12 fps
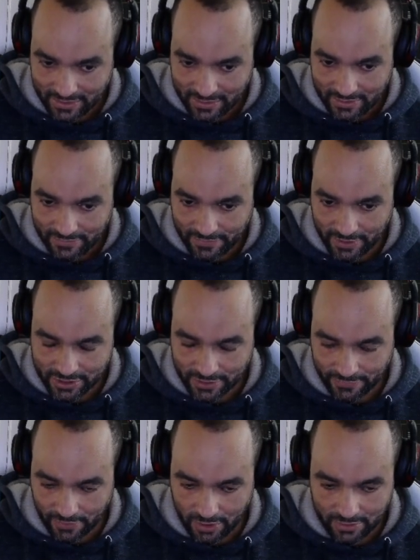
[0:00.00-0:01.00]
First of
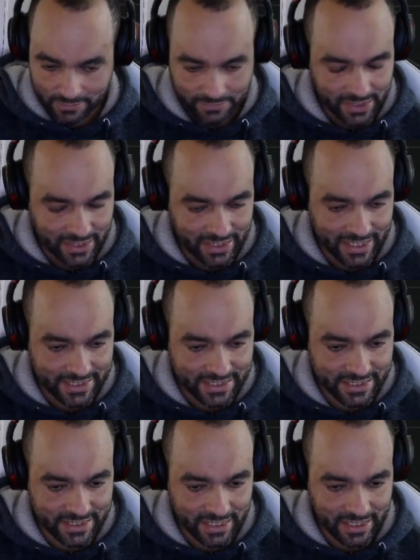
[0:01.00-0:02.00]
all,
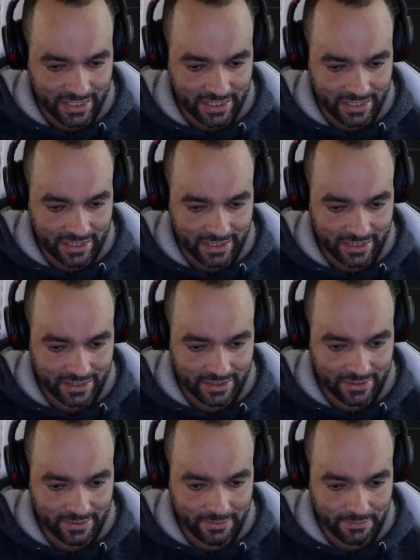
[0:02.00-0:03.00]
let's
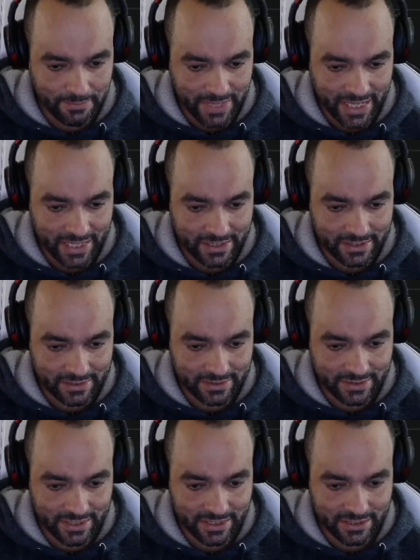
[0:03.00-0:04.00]
make
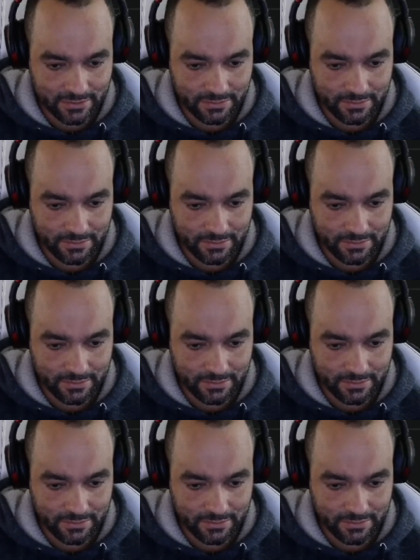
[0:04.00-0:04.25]
this